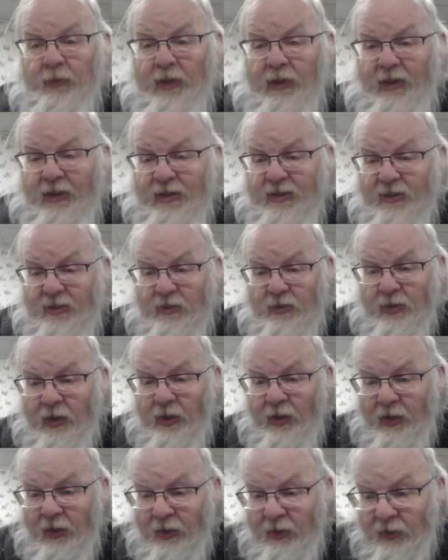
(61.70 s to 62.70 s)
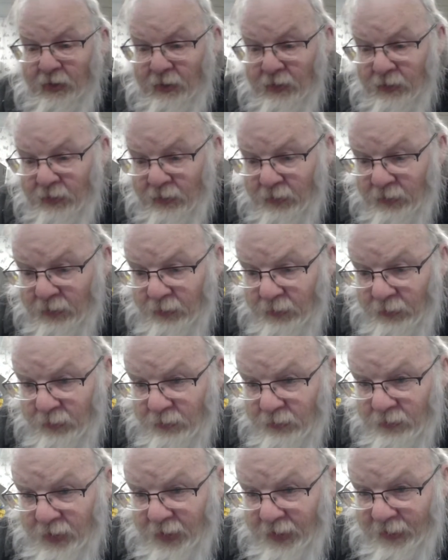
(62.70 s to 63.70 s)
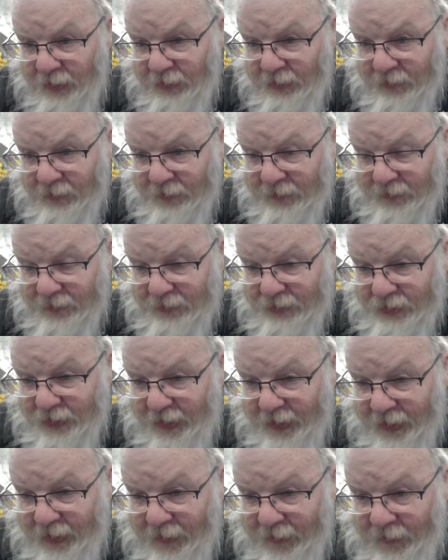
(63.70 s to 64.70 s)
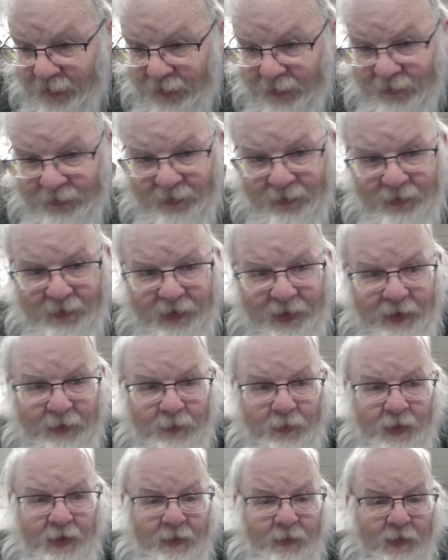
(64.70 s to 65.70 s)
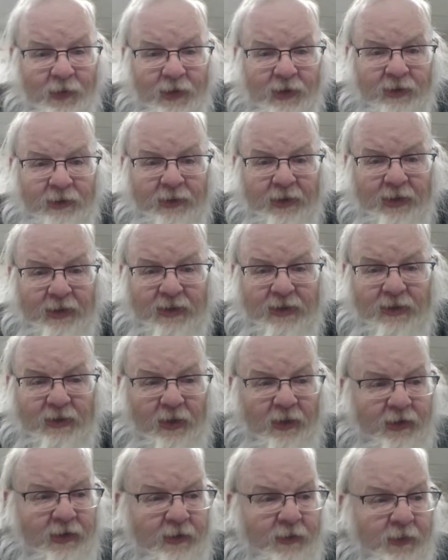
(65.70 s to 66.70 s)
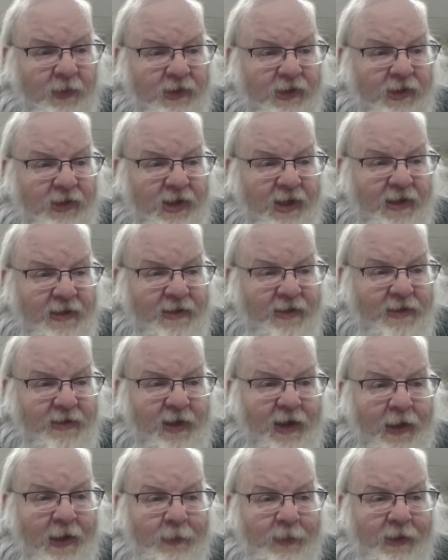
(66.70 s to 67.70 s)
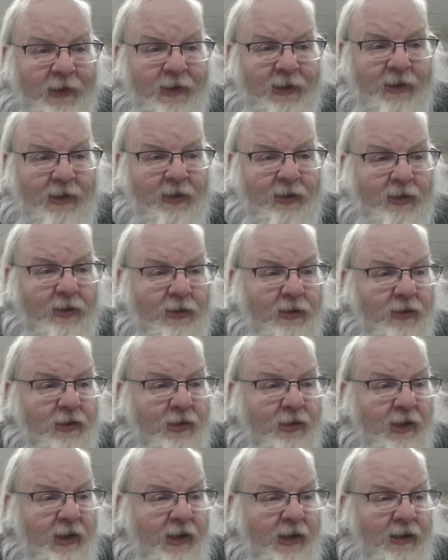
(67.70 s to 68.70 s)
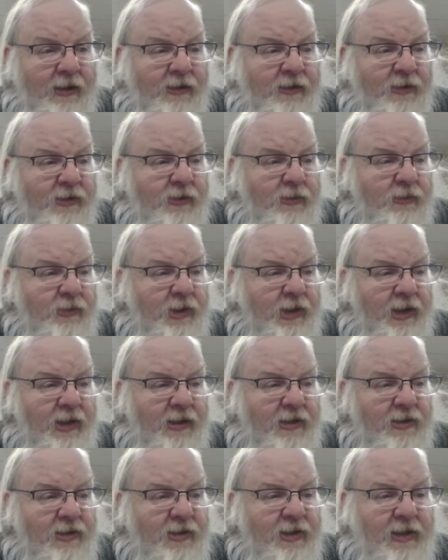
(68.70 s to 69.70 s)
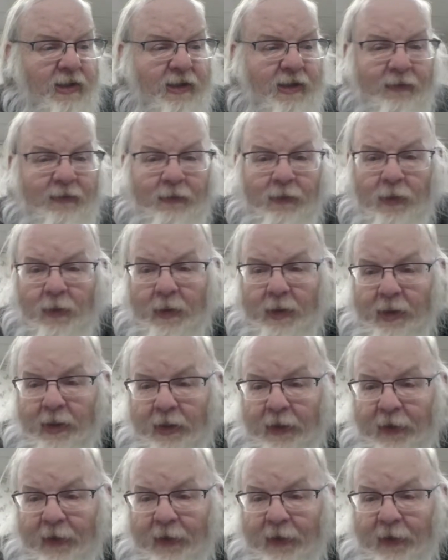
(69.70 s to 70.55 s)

Let's take a look at the chat, and then we will get started with today's topic and today's giveaway.